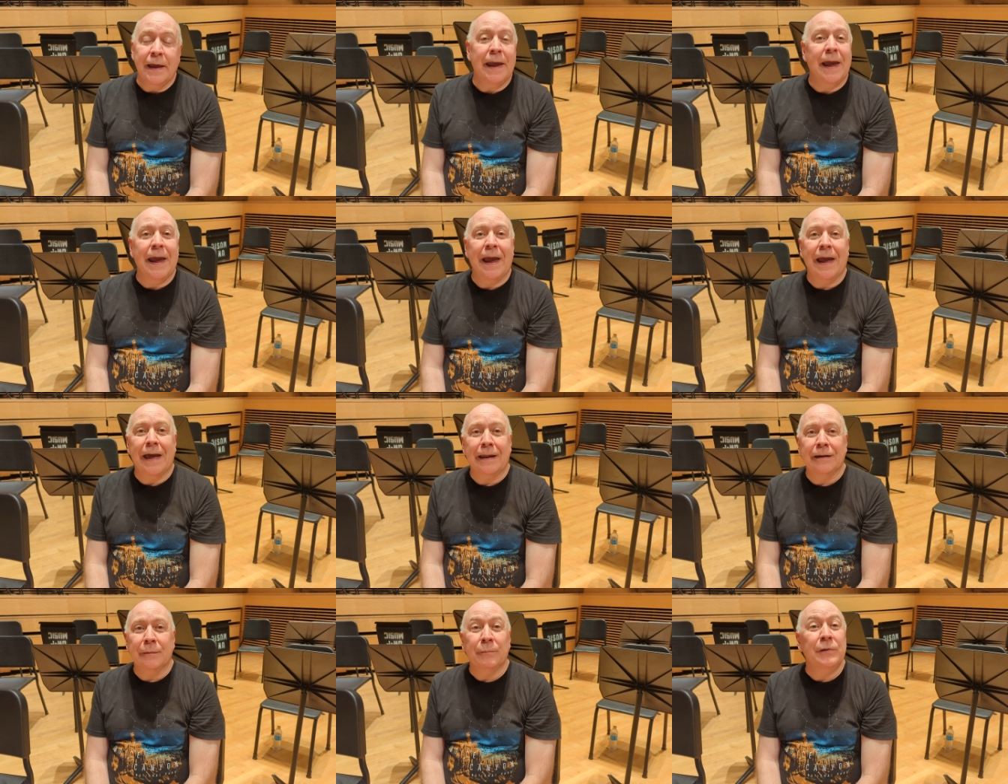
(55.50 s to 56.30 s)

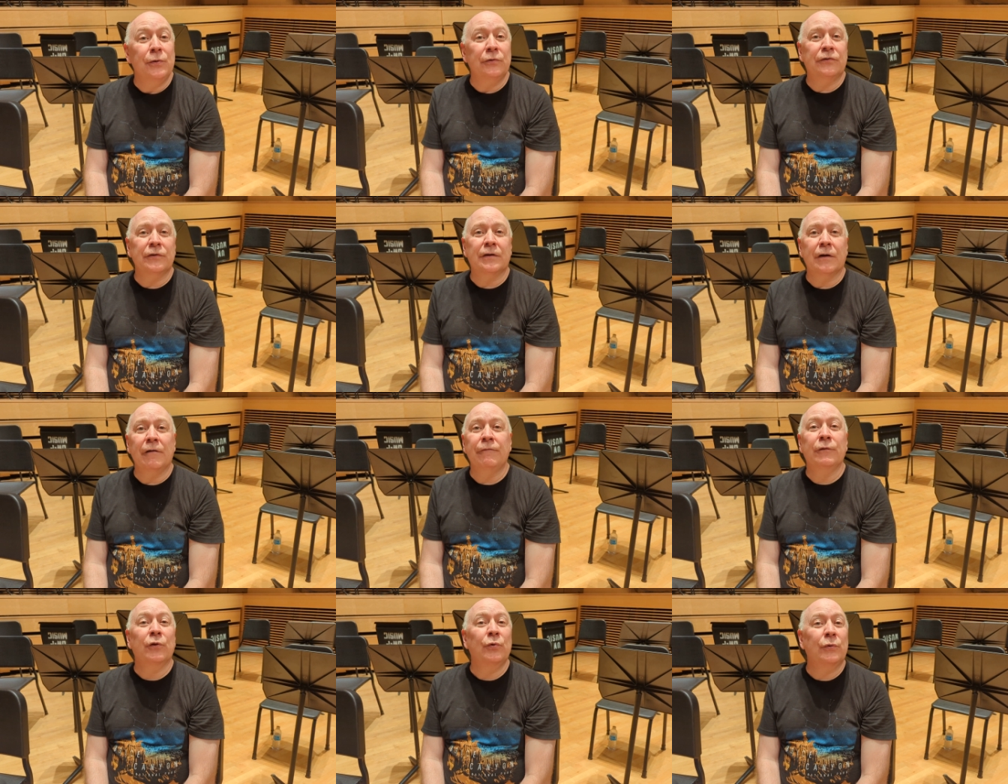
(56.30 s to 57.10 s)
and music
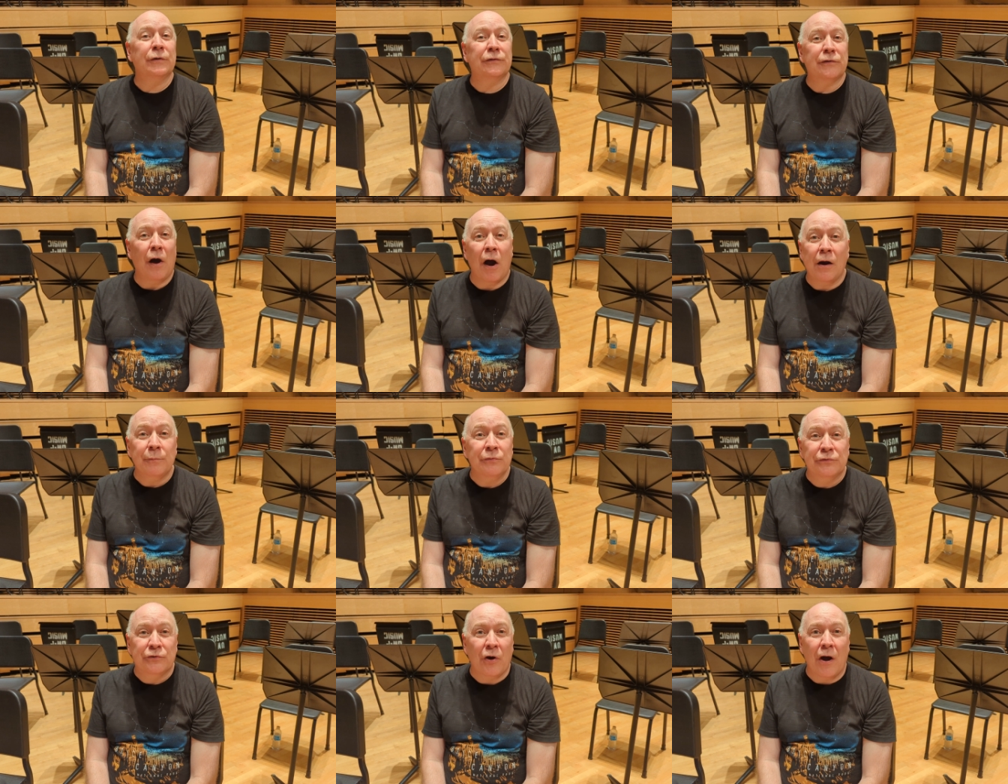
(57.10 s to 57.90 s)
of Louis
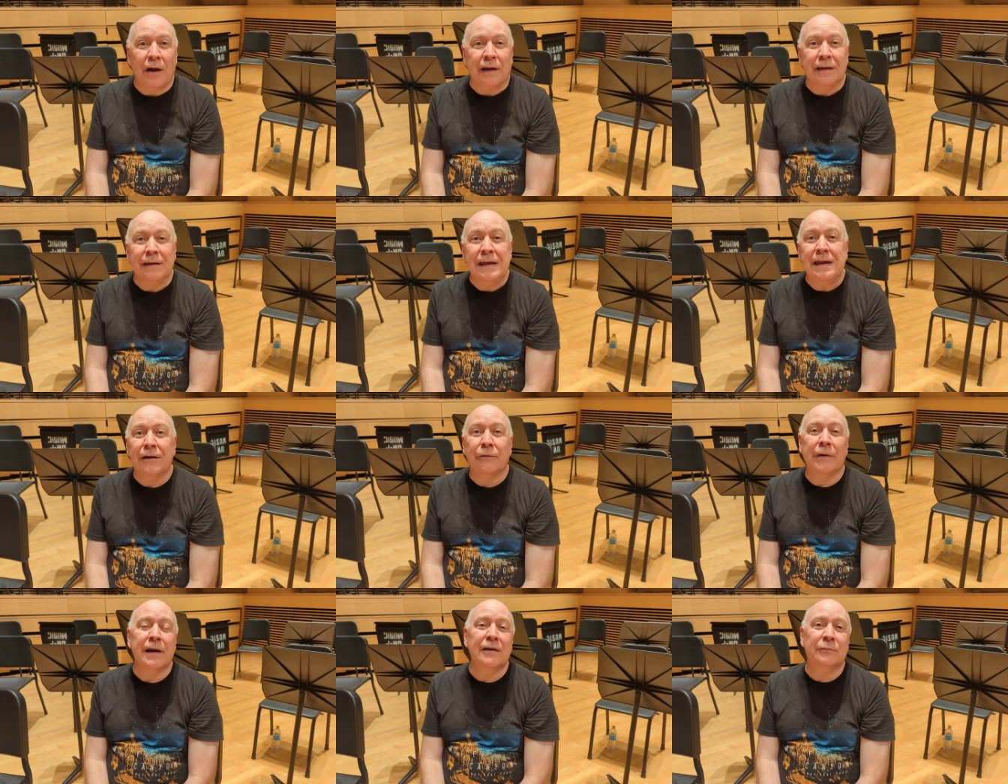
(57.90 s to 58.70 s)
Armstrong, a neat
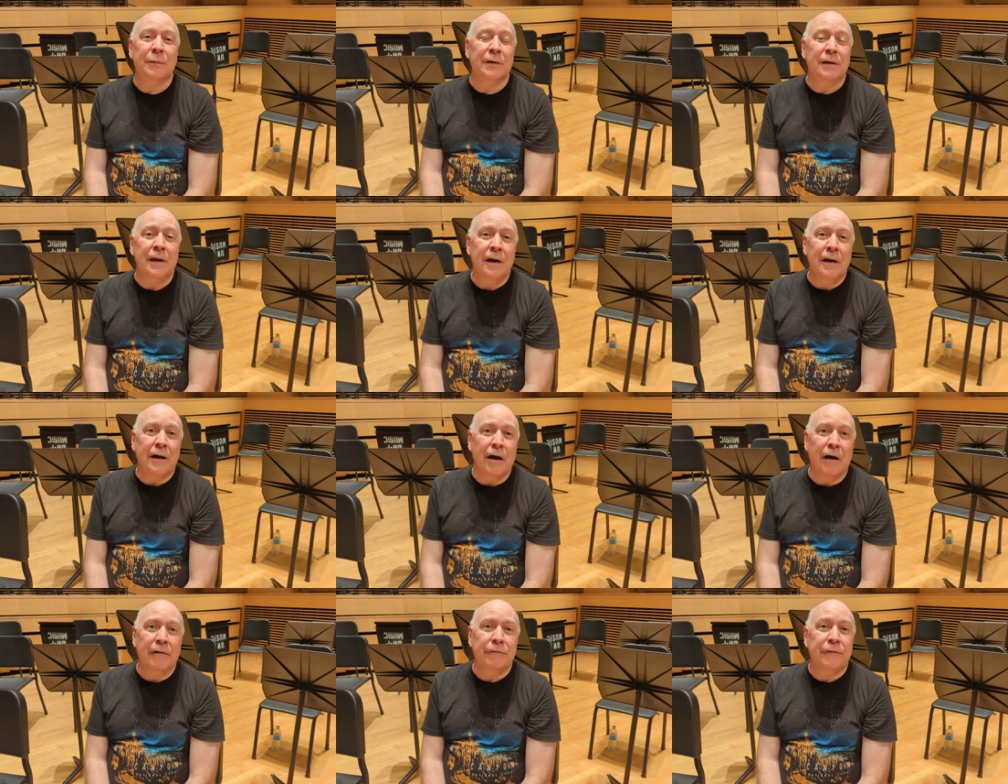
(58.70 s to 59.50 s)
arrangement
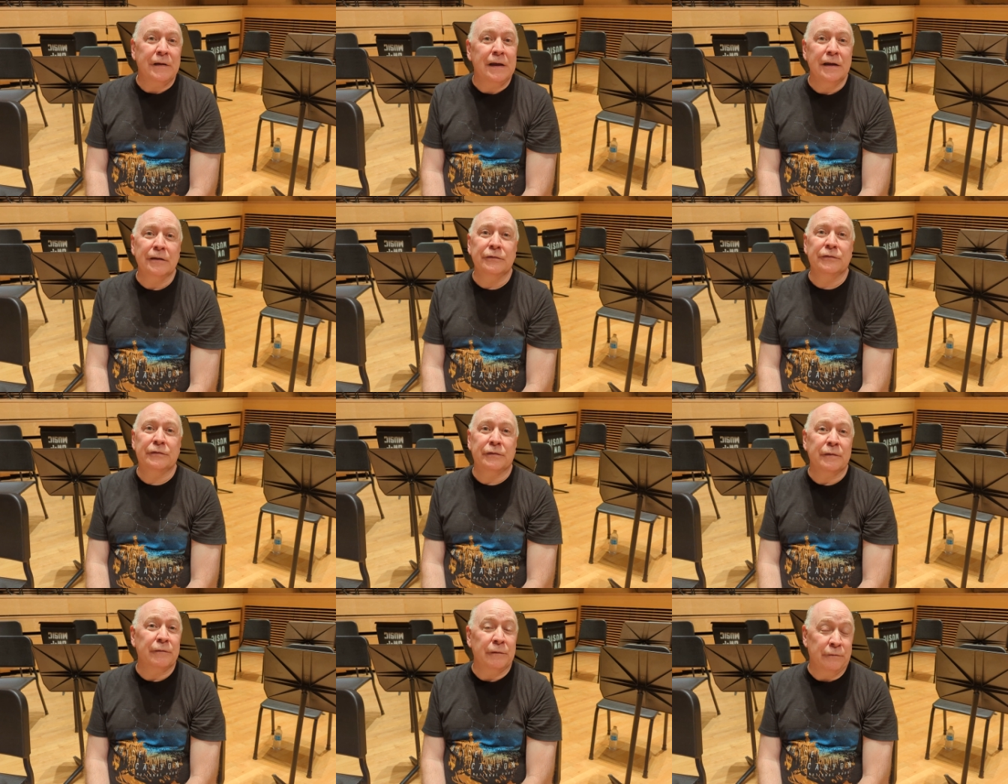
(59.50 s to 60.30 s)
of
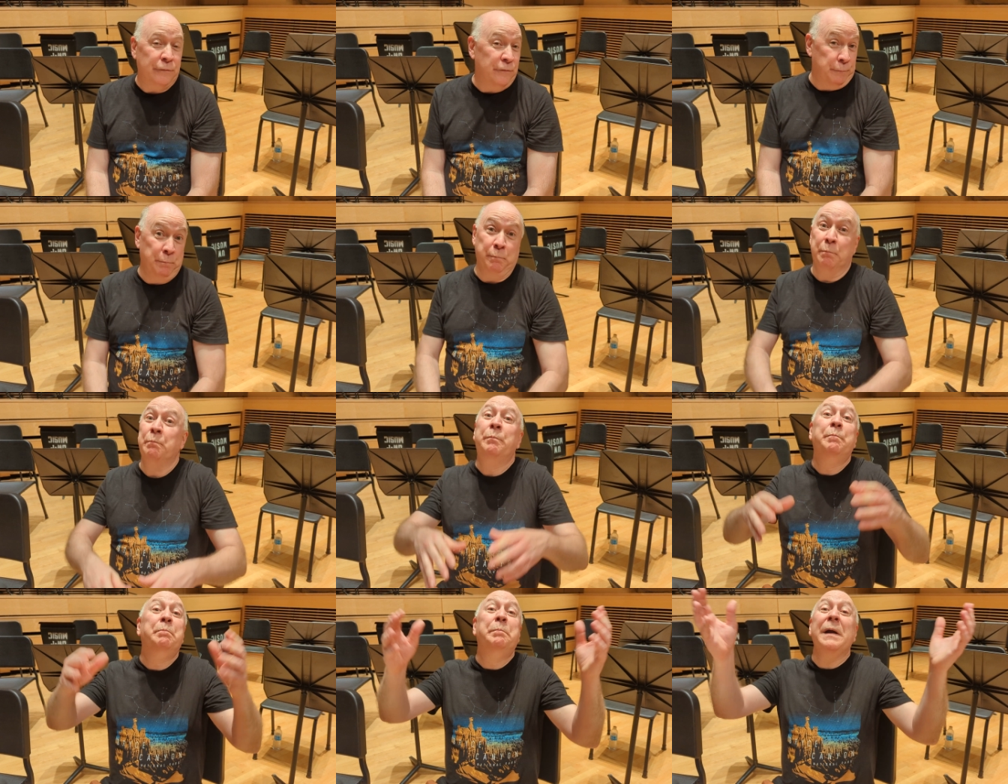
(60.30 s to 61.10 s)
his
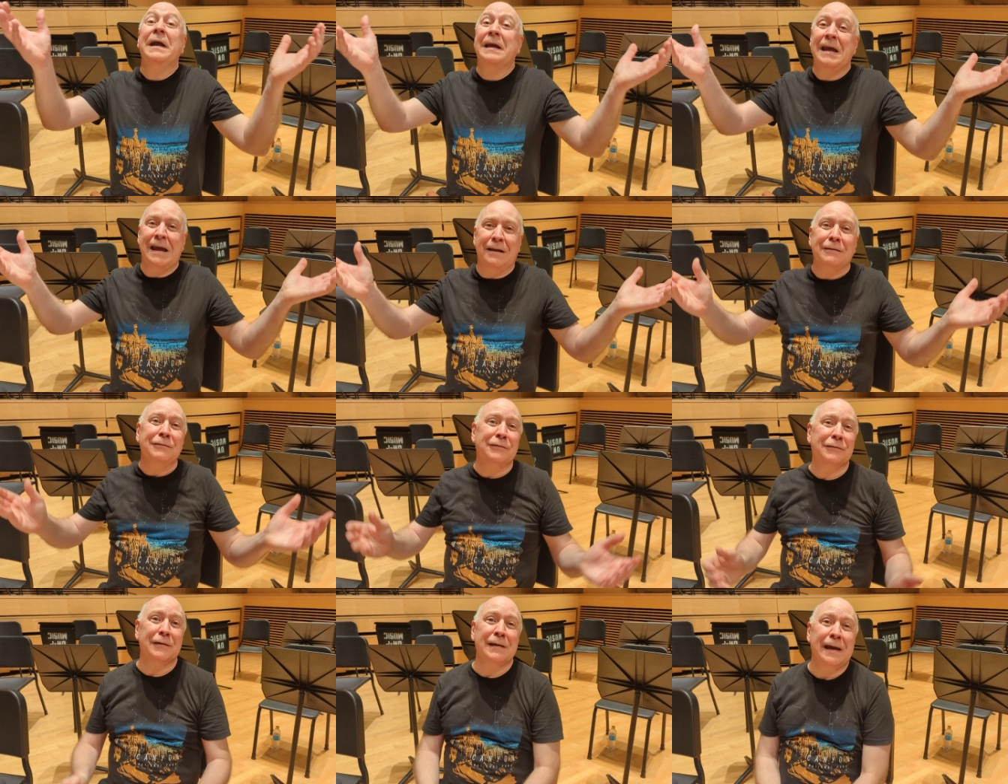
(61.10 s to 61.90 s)
big
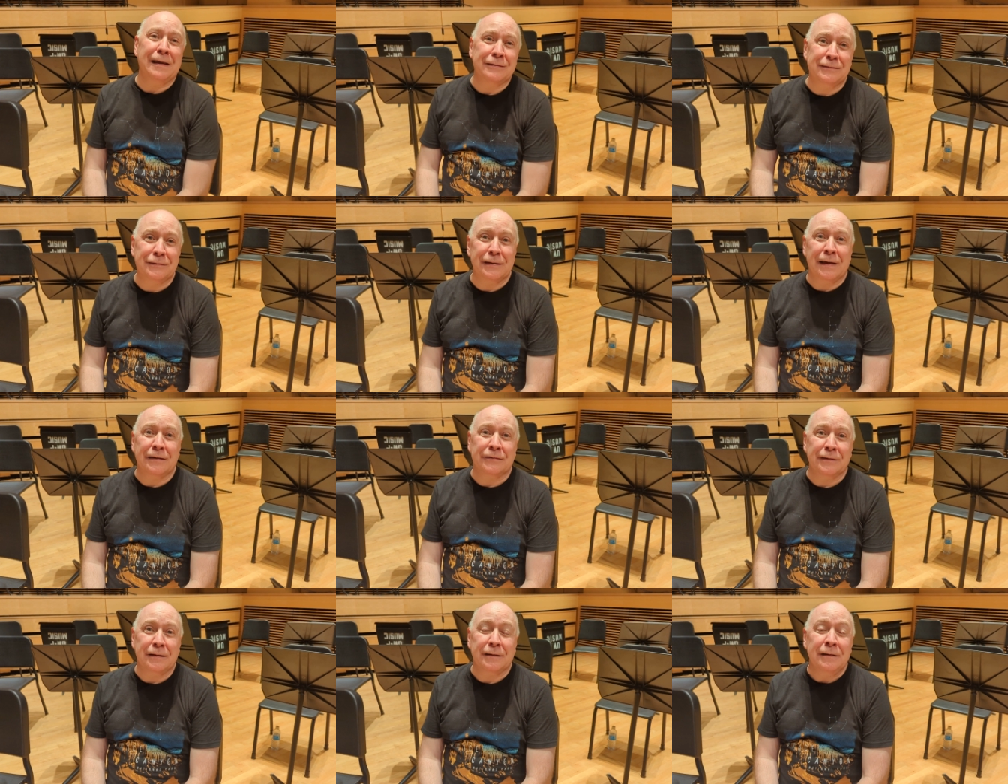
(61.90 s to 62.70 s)
hits as,
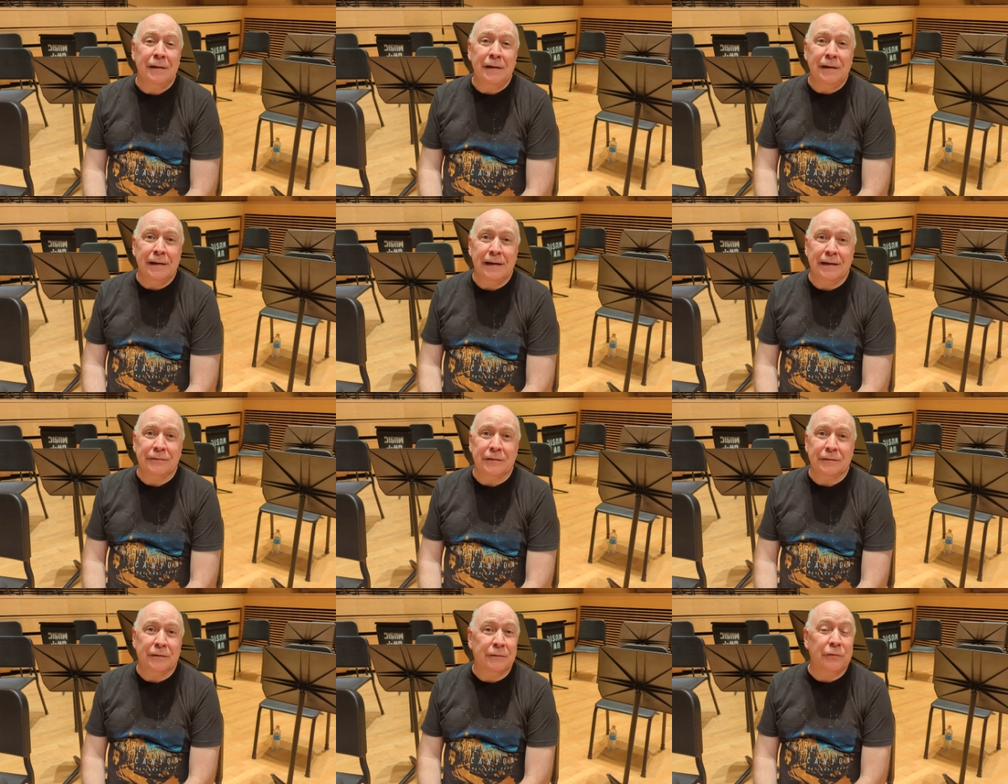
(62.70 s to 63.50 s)
as, a,
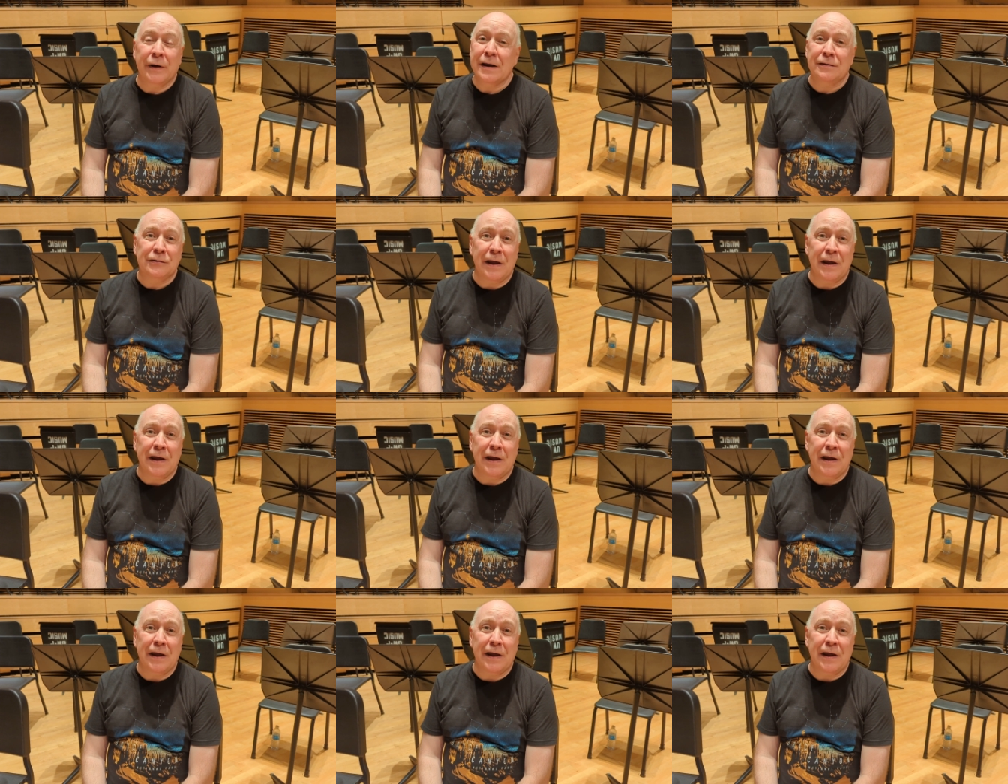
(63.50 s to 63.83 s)
as a great